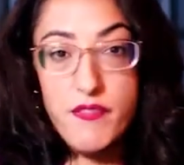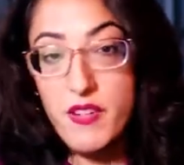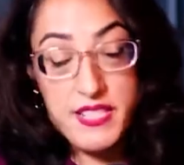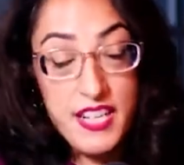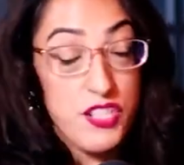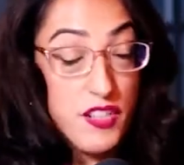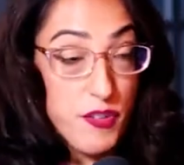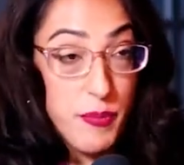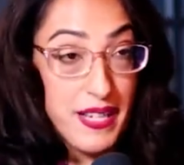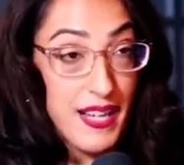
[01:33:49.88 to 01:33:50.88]
essentially
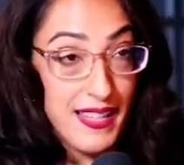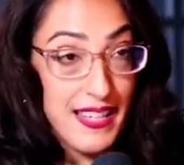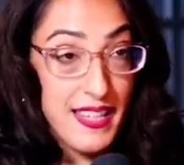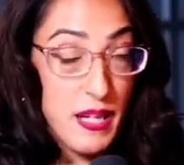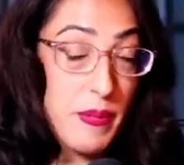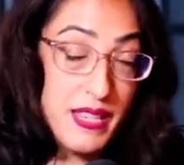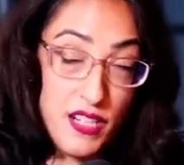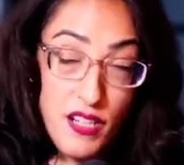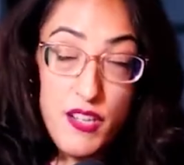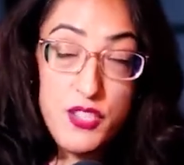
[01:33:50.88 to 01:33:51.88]
for penile lengthening, but
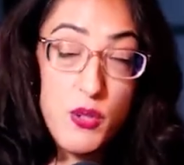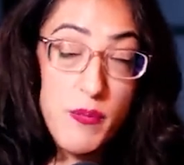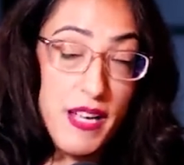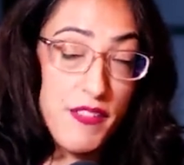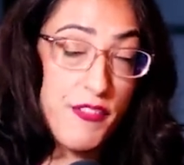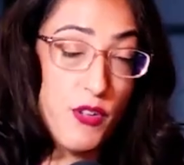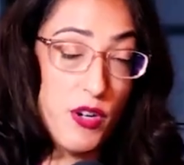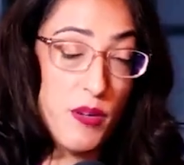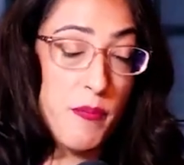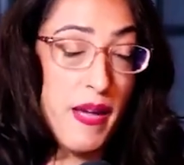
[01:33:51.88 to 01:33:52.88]
they're also made
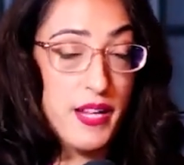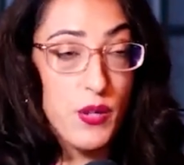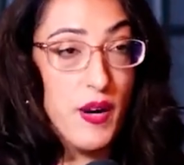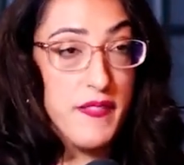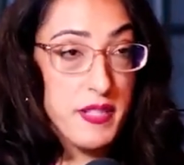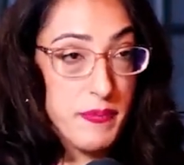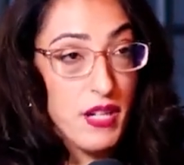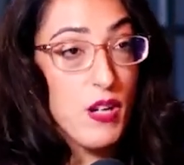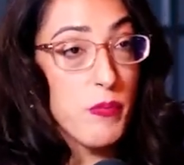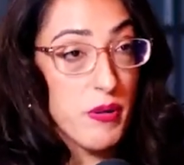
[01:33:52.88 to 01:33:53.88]
for men who have something
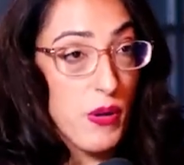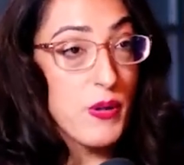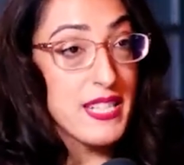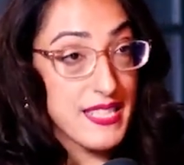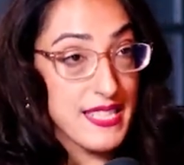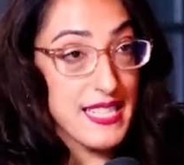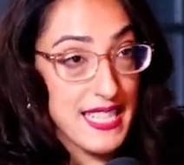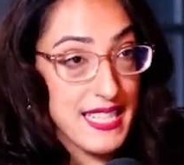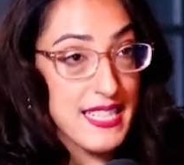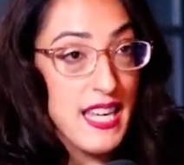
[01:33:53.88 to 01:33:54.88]
called Peyronie's
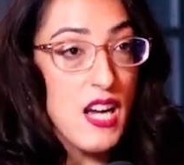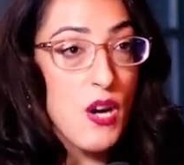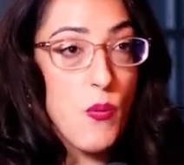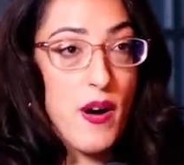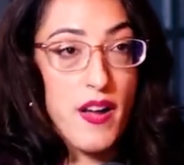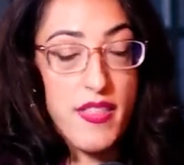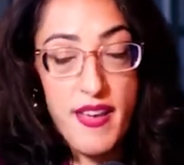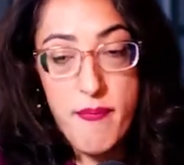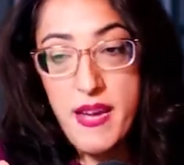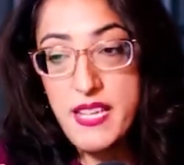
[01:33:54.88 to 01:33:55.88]
disease, where
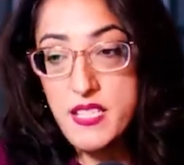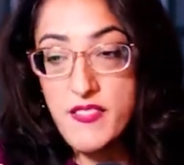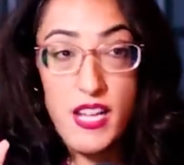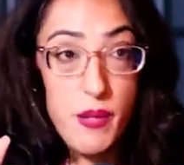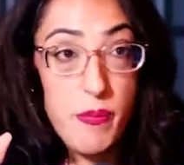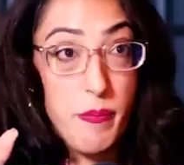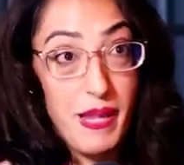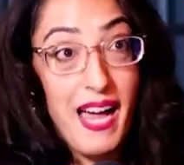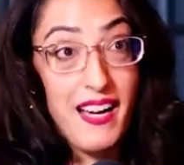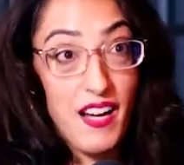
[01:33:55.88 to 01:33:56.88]
they may develop a
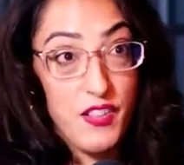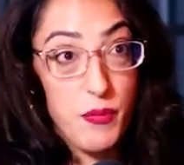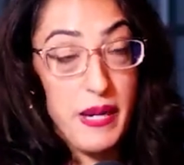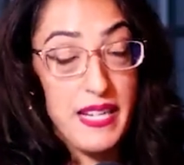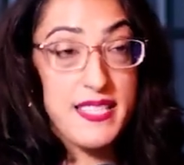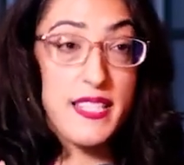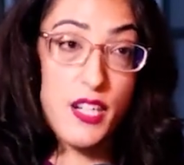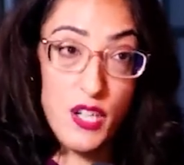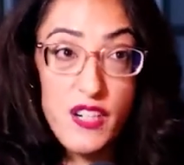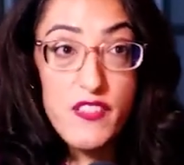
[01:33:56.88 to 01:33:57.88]
plaque on their penis and a
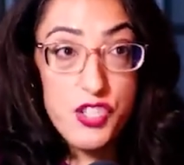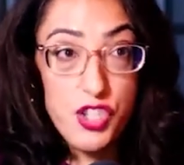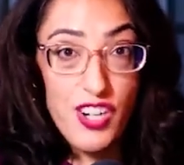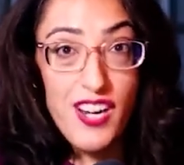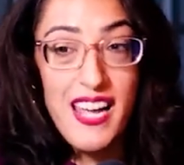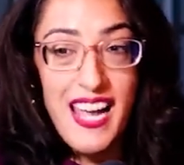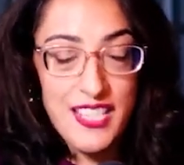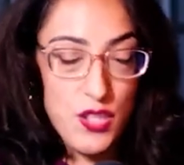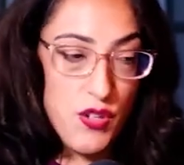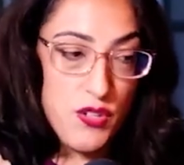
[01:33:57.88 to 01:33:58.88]
curvature.
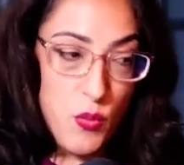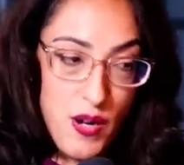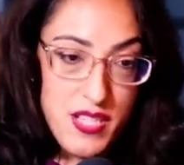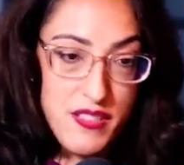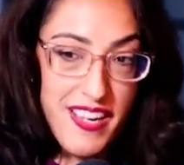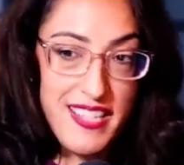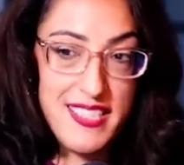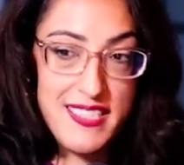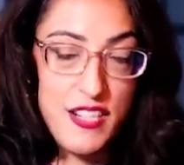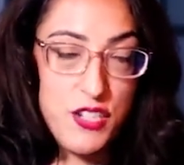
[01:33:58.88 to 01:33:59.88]
And so there's one device
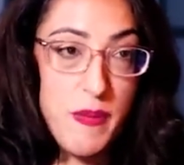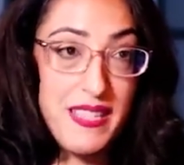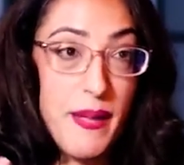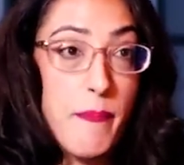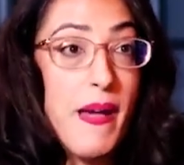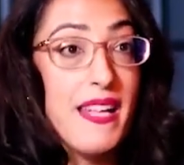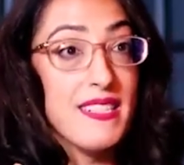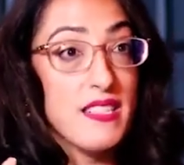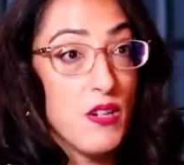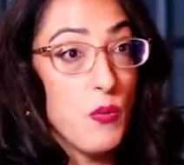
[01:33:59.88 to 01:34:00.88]
that's actually made that
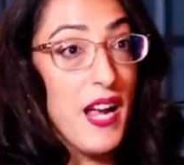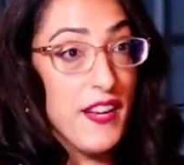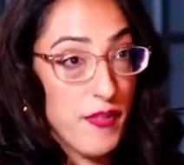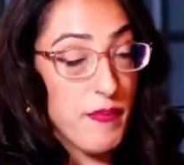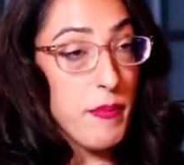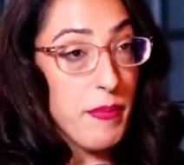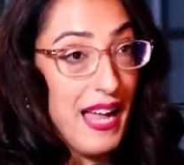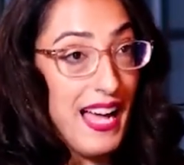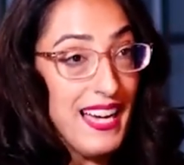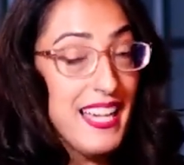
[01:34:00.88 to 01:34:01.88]
bends away from the
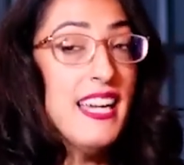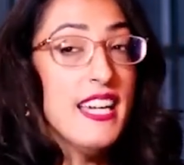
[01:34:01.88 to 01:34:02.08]
plaque